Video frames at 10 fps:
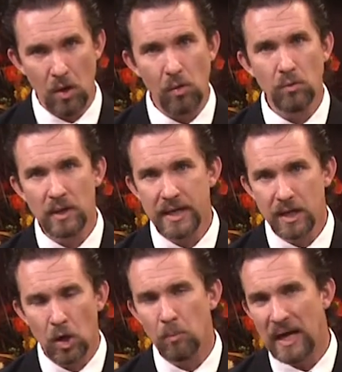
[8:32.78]
only
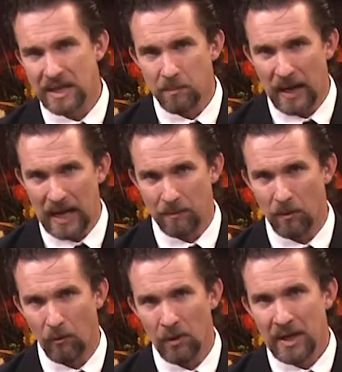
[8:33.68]
go by the
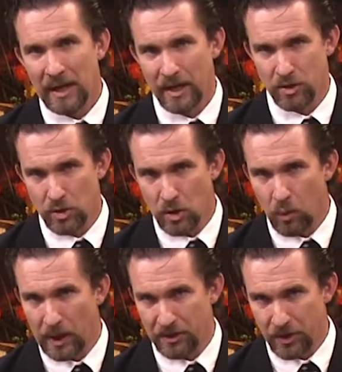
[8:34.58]
Bible and do
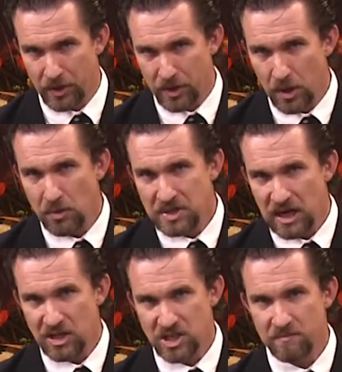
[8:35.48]
what the New
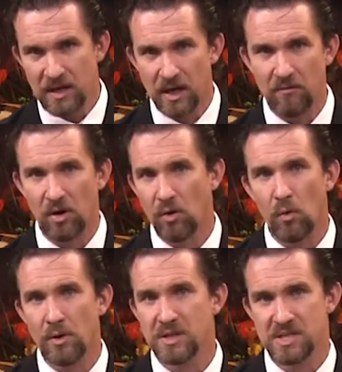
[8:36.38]
Testament of our
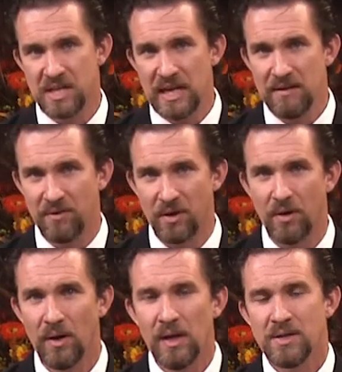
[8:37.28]
Lord and
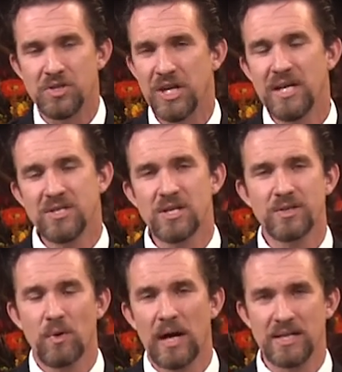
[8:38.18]
Savior, Jesus
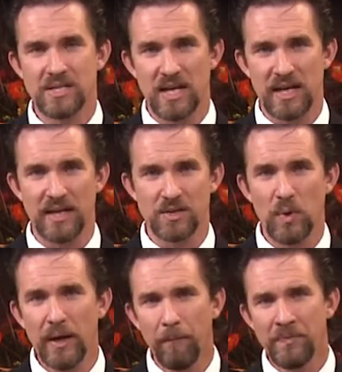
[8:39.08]
Christ, says.
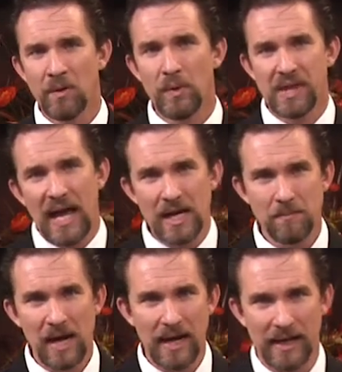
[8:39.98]
Well, with that in
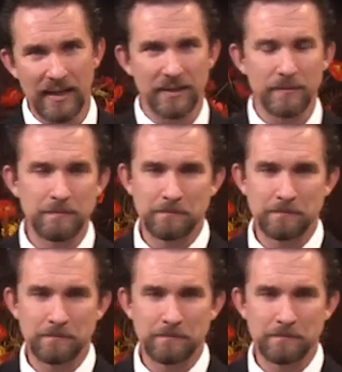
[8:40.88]
mind,